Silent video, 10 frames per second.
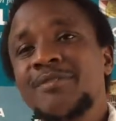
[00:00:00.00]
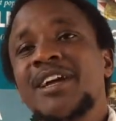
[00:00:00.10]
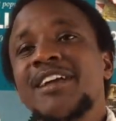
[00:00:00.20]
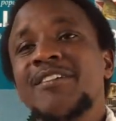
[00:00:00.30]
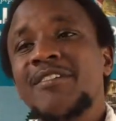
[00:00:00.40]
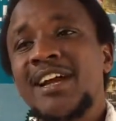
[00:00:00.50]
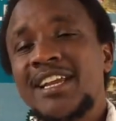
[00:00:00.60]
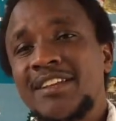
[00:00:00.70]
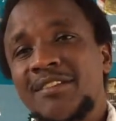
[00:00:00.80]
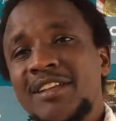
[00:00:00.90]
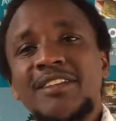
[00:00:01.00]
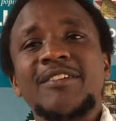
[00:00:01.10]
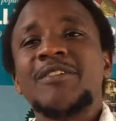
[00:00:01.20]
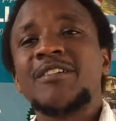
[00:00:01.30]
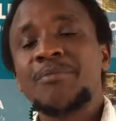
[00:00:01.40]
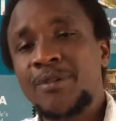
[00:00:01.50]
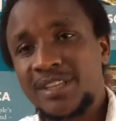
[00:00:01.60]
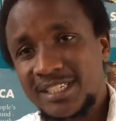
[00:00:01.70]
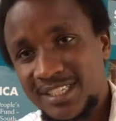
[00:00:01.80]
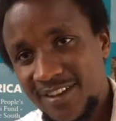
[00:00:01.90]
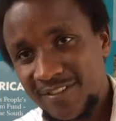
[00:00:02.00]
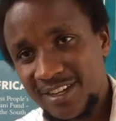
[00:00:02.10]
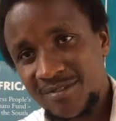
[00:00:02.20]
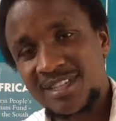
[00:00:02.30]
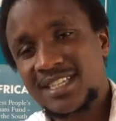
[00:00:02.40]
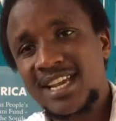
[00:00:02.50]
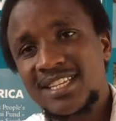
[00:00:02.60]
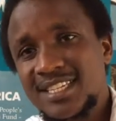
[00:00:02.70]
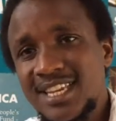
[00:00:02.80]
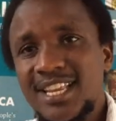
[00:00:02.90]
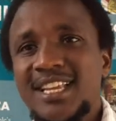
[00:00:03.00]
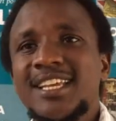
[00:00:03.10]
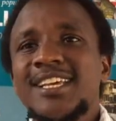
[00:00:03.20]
We had brought the traffic to a standstill.